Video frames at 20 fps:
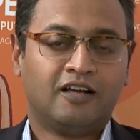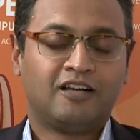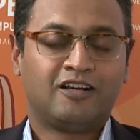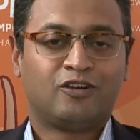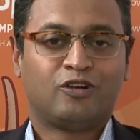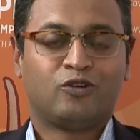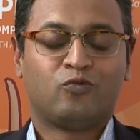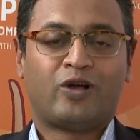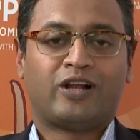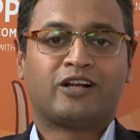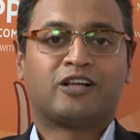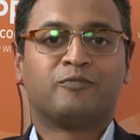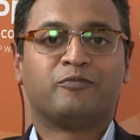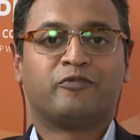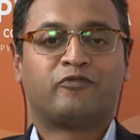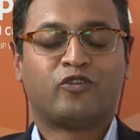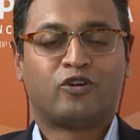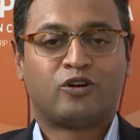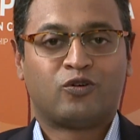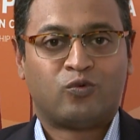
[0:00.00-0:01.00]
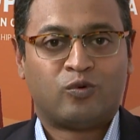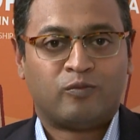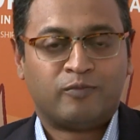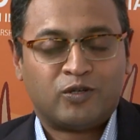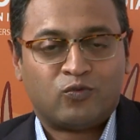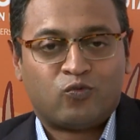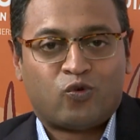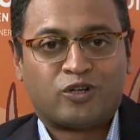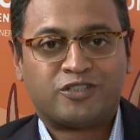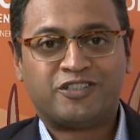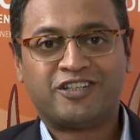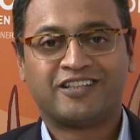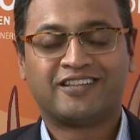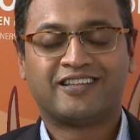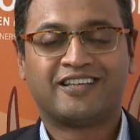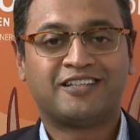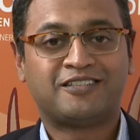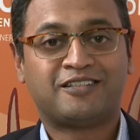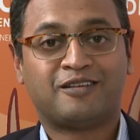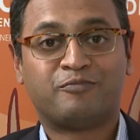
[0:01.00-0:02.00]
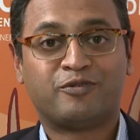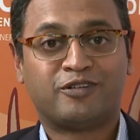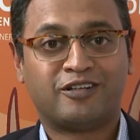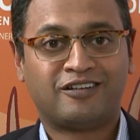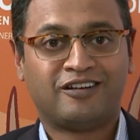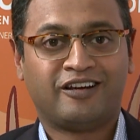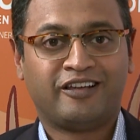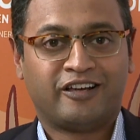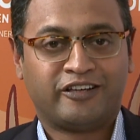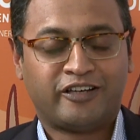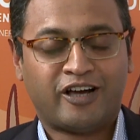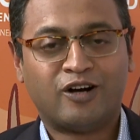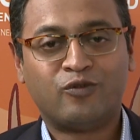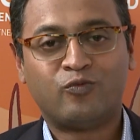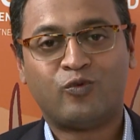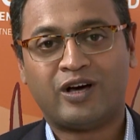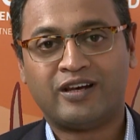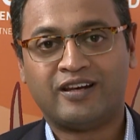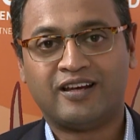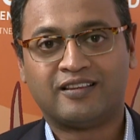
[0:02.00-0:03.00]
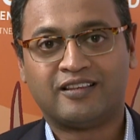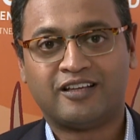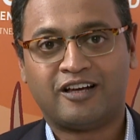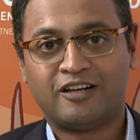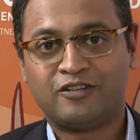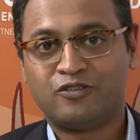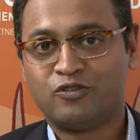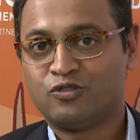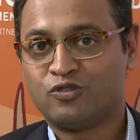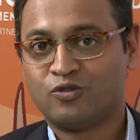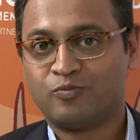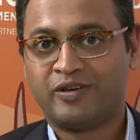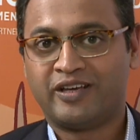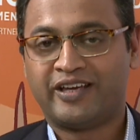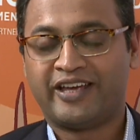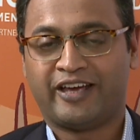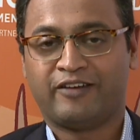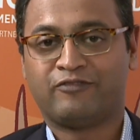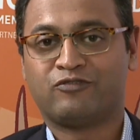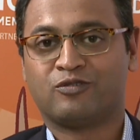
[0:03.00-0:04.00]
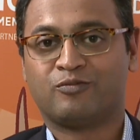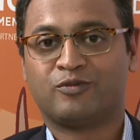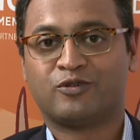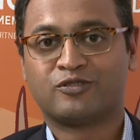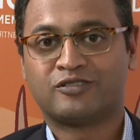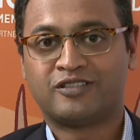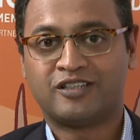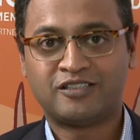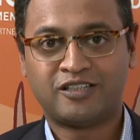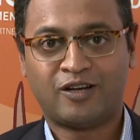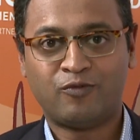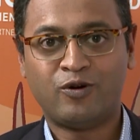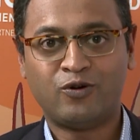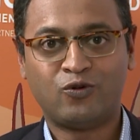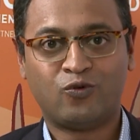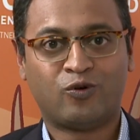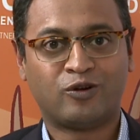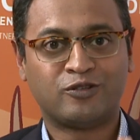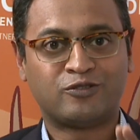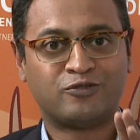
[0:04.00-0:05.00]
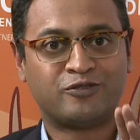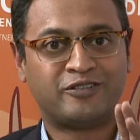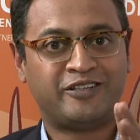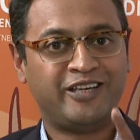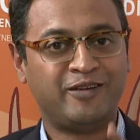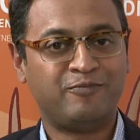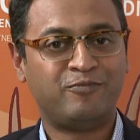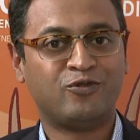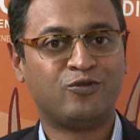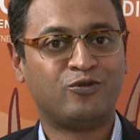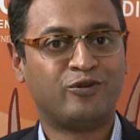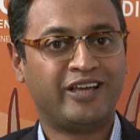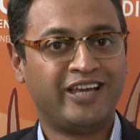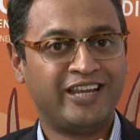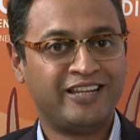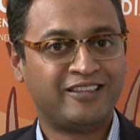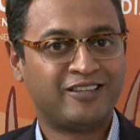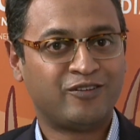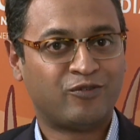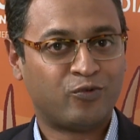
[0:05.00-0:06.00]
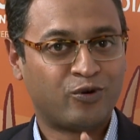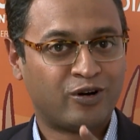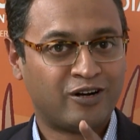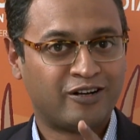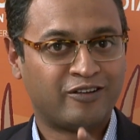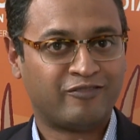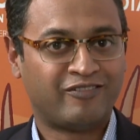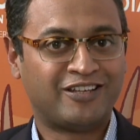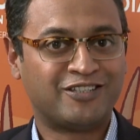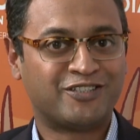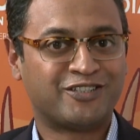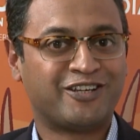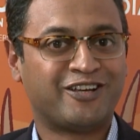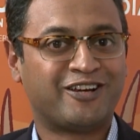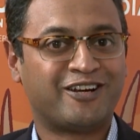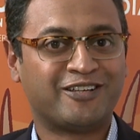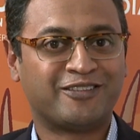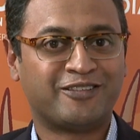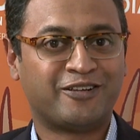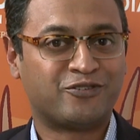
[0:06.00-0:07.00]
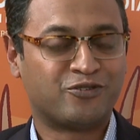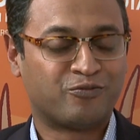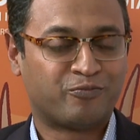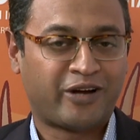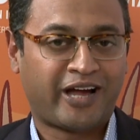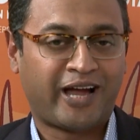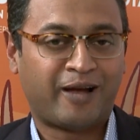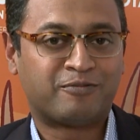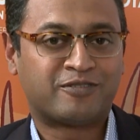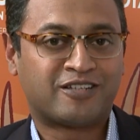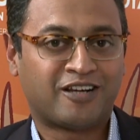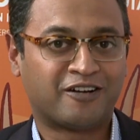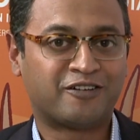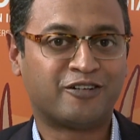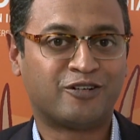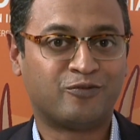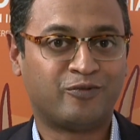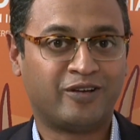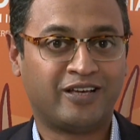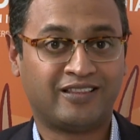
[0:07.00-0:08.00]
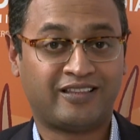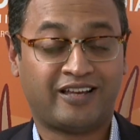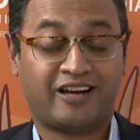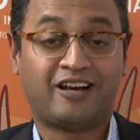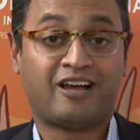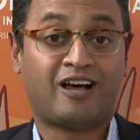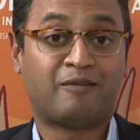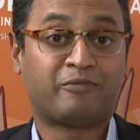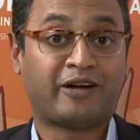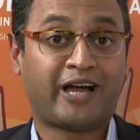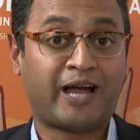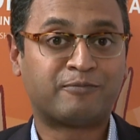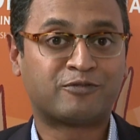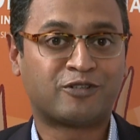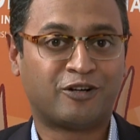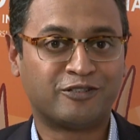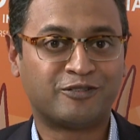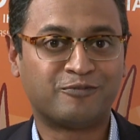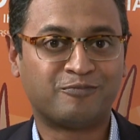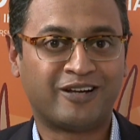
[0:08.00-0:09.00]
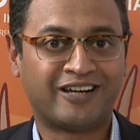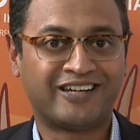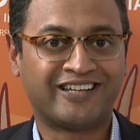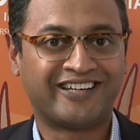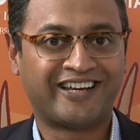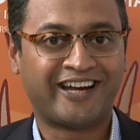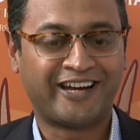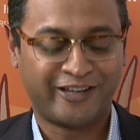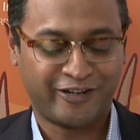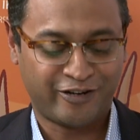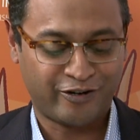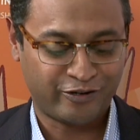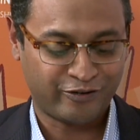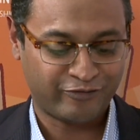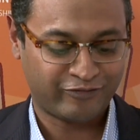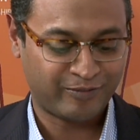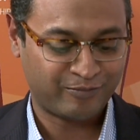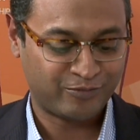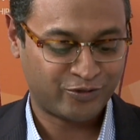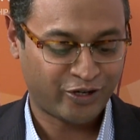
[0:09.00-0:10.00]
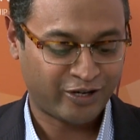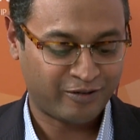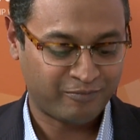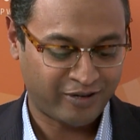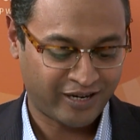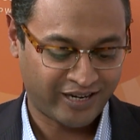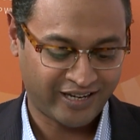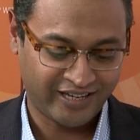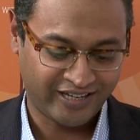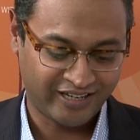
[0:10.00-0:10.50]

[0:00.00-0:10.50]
and welcome. If you're a woman watching this, and particularly a young one at that, you should be careful because there's someone who wants to keep you in the world of engineering that you perhaps started with and are perhaps contemplating getting out of. I'm joined by